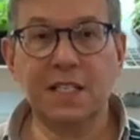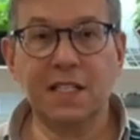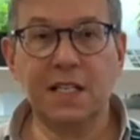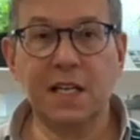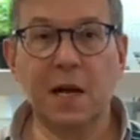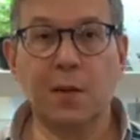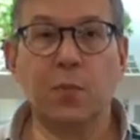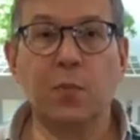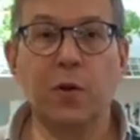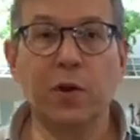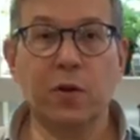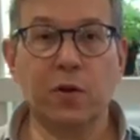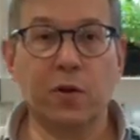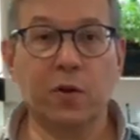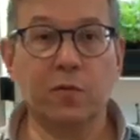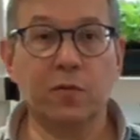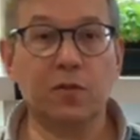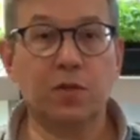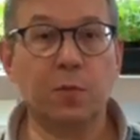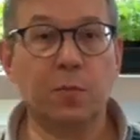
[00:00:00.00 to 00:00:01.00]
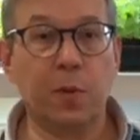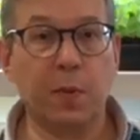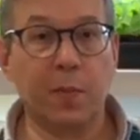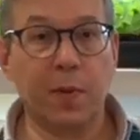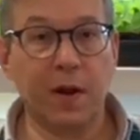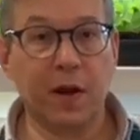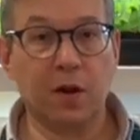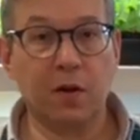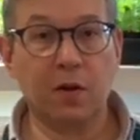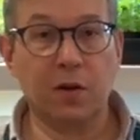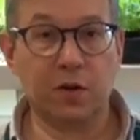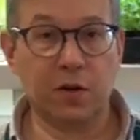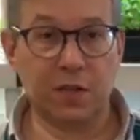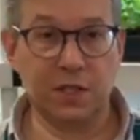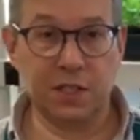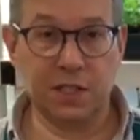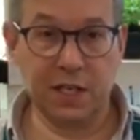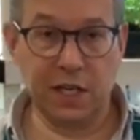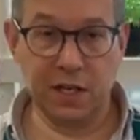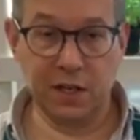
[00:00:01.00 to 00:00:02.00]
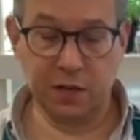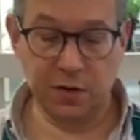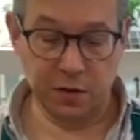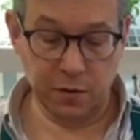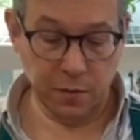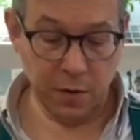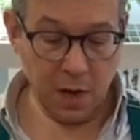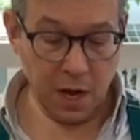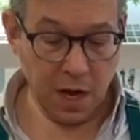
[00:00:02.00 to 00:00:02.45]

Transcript: step, we are going to prepare our container.